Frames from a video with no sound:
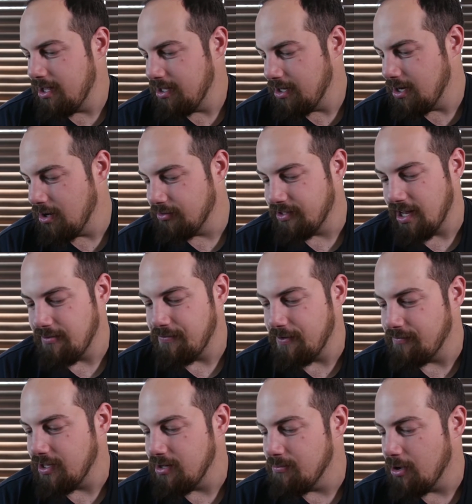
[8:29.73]
you know, 10,
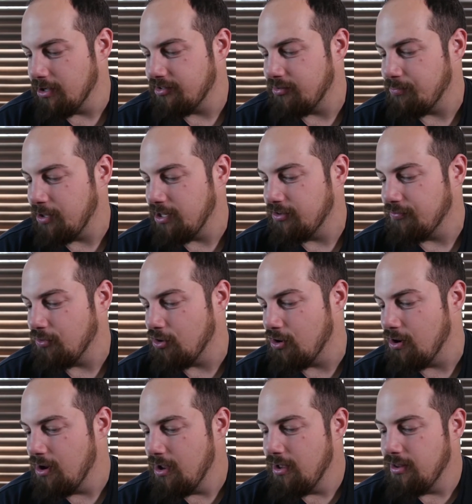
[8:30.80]
15 bucks a piece for